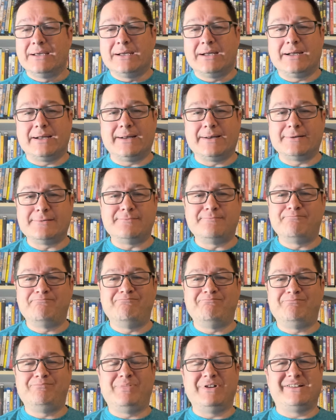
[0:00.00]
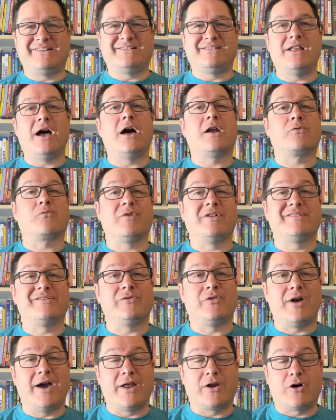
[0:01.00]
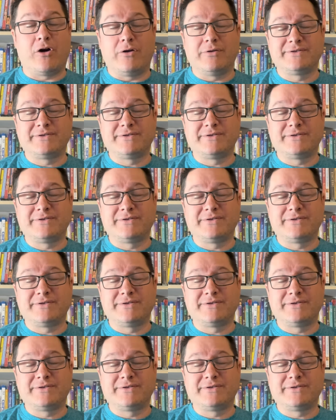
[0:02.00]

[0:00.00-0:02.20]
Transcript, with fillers: um, but just not original at all.